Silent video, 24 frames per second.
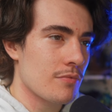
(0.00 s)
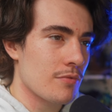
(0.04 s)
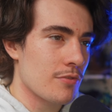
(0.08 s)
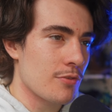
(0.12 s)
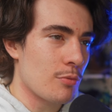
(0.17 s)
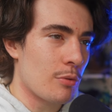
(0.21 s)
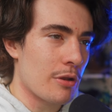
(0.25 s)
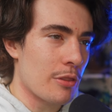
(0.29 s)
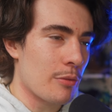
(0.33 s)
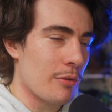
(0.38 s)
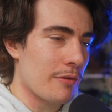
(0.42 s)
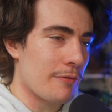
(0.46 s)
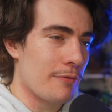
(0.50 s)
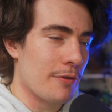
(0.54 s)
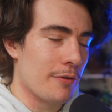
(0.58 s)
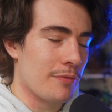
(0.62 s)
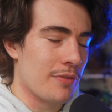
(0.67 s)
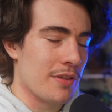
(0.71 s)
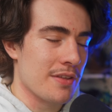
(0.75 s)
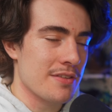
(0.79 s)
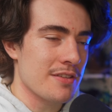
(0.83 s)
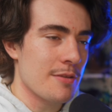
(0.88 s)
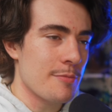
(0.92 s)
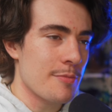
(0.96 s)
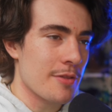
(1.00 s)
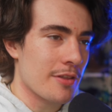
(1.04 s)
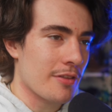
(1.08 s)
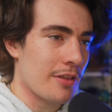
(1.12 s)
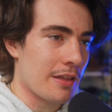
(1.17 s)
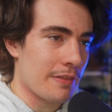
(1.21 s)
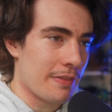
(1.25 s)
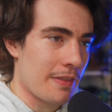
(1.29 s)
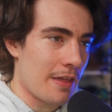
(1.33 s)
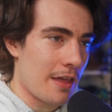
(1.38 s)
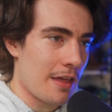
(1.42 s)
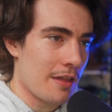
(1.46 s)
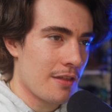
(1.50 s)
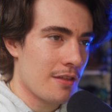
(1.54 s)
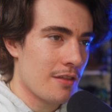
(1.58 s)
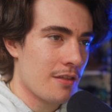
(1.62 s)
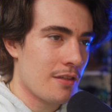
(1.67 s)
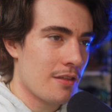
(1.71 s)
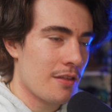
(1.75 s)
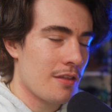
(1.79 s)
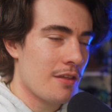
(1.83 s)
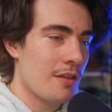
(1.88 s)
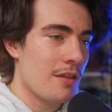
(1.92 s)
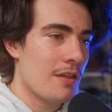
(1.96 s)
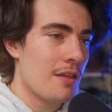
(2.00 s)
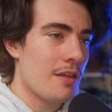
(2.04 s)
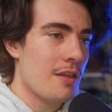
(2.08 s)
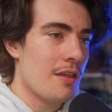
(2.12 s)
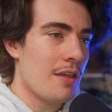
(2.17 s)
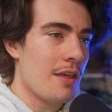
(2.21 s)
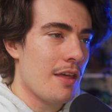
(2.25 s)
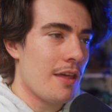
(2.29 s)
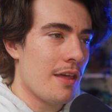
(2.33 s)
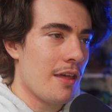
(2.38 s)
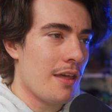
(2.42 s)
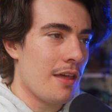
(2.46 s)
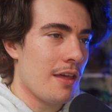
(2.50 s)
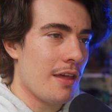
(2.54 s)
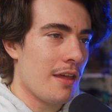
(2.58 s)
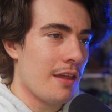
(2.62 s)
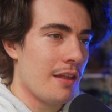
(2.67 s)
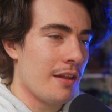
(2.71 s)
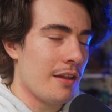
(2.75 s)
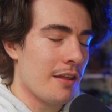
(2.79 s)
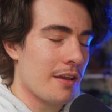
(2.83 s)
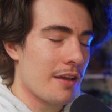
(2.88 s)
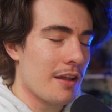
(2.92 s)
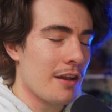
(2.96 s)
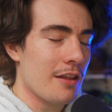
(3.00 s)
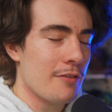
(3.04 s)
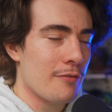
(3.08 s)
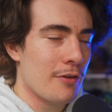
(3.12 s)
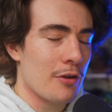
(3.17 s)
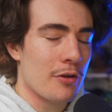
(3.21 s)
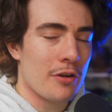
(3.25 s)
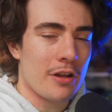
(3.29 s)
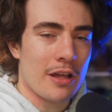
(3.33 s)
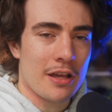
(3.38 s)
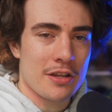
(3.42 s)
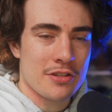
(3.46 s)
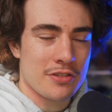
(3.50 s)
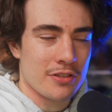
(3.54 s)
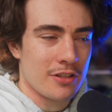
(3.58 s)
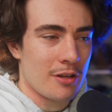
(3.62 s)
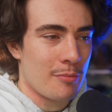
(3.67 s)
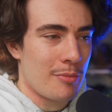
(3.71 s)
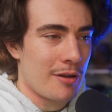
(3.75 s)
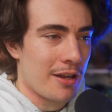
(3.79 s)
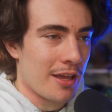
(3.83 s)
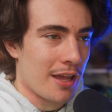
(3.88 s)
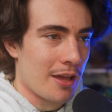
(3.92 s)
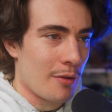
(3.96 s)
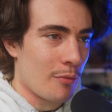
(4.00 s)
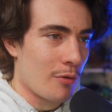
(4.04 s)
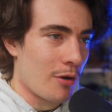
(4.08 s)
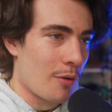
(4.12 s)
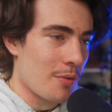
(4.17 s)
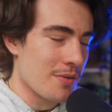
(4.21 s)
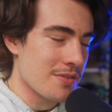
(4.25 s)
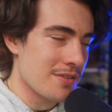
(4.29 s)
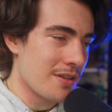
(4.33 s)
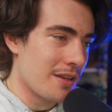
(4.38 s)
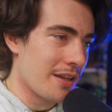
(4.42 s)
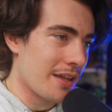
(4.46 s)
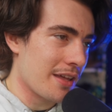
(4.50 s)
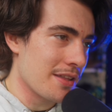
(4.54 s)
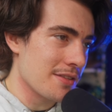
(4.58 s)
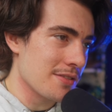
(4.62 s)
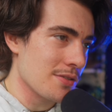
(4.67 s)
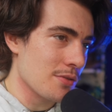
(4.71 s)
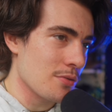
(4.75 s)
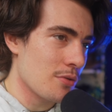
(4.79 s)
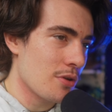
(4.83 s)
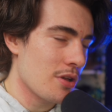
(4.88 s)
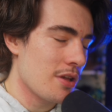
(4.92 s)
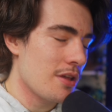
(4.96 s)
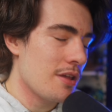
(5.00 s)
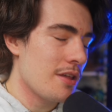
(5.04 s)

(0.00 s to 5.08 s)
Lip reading: $23.50, something like that. And it kind of varied, actually, depending on where I was sending it to.